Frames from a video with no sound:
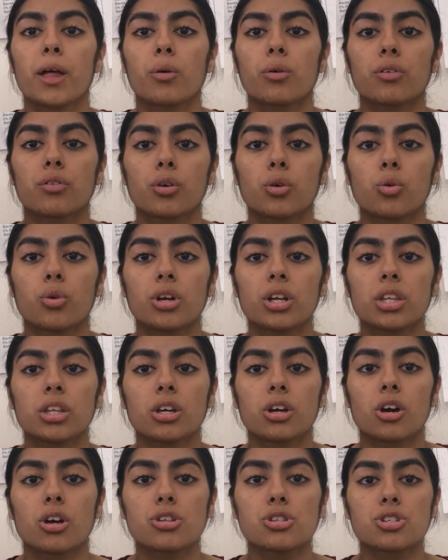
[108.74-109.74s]
We recorded
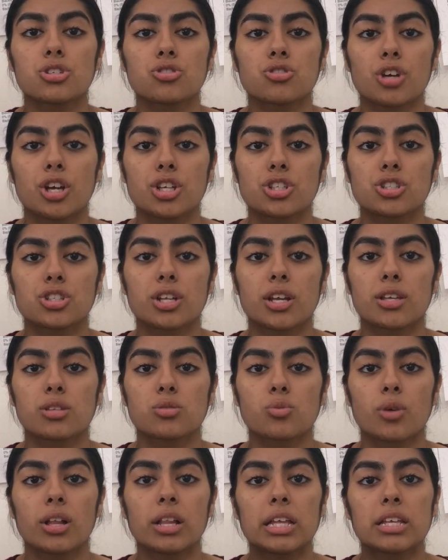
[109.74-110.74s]
the concentration
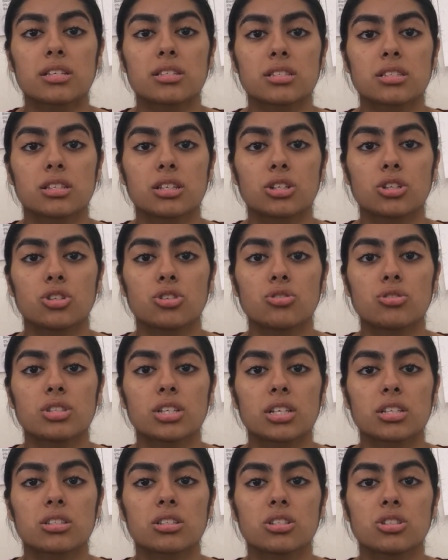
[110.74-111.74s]
as well as the
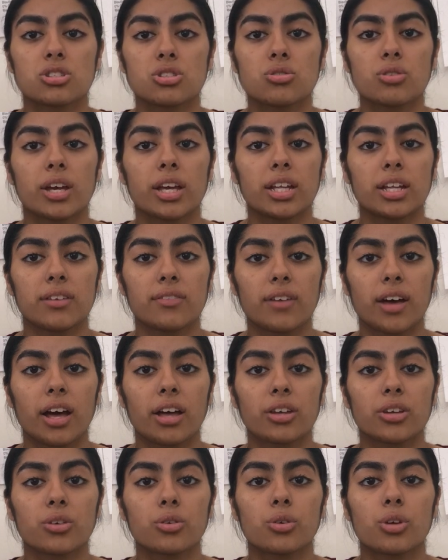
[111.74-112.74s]
260-280
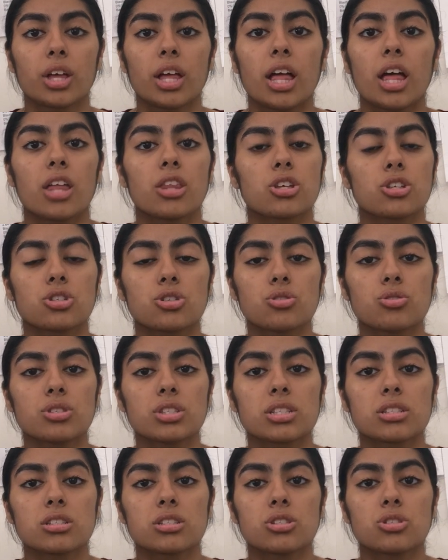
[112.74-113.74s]
value. The
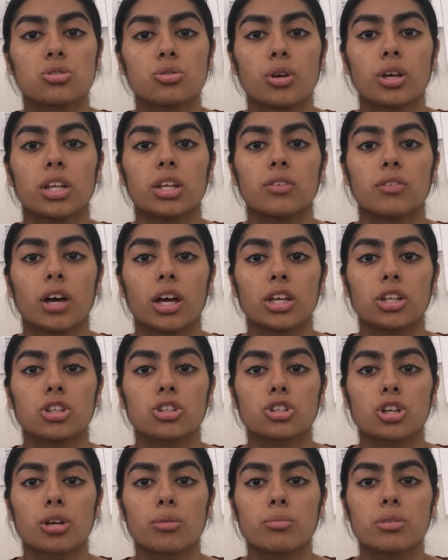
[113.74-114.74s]
260-280 value
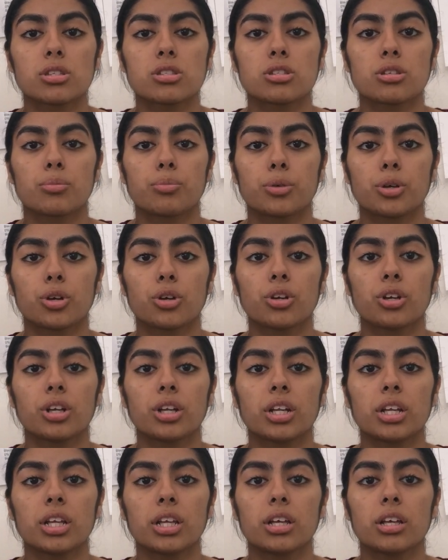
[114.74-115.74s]
determines the
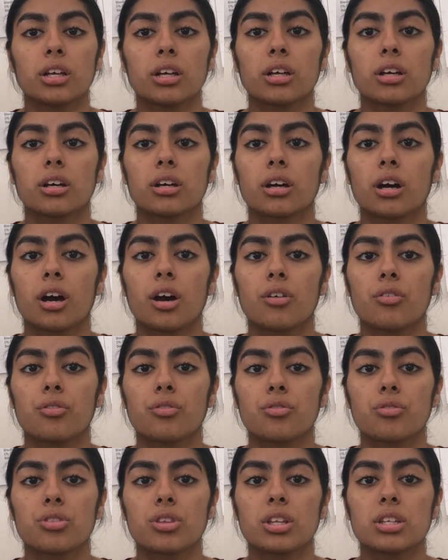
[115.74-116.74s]
purity of
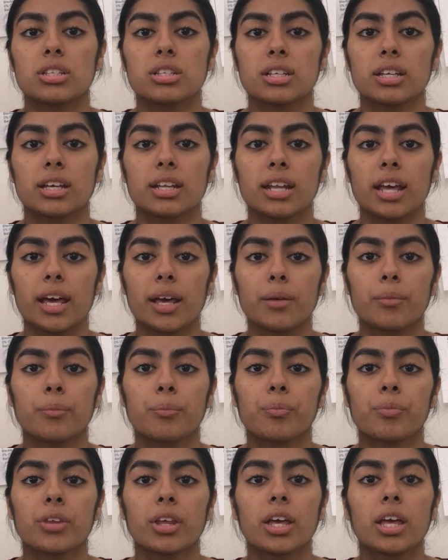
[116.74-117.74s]
the DNA.
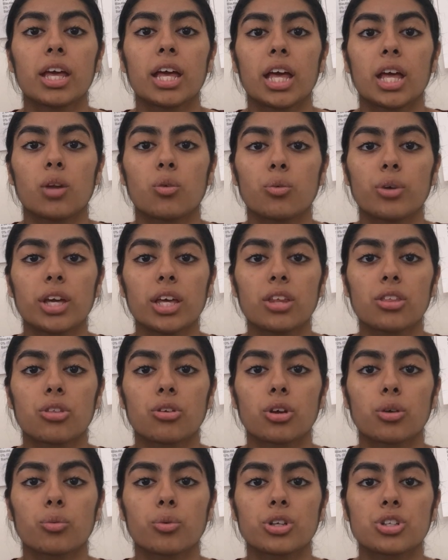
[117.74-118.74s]
In week
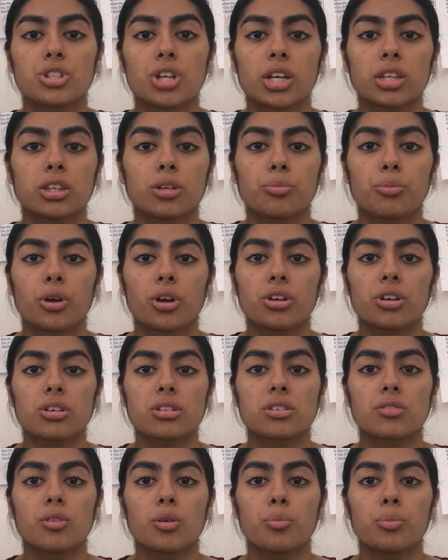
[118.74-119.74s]
3, we checked the
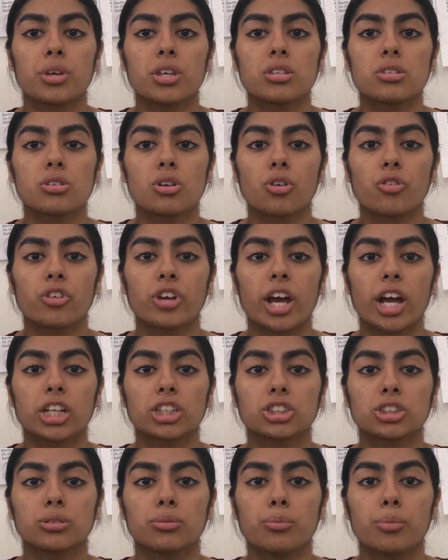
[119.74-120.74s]
products of the PCR
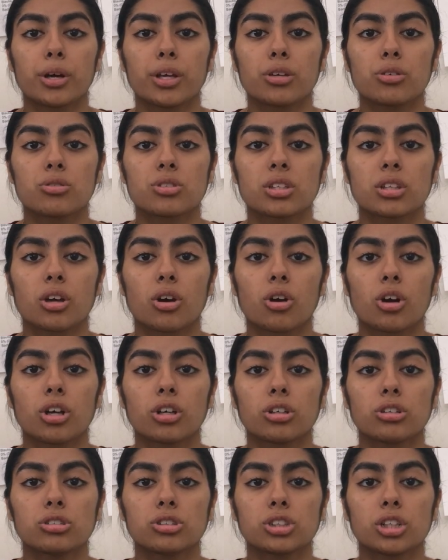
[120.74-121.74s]
reaction by using the
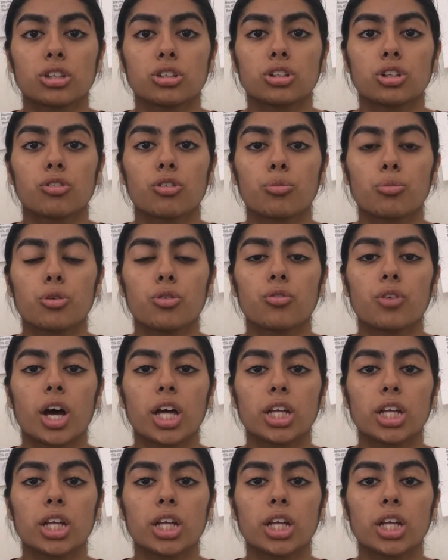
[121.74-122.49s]
Argos gel to remove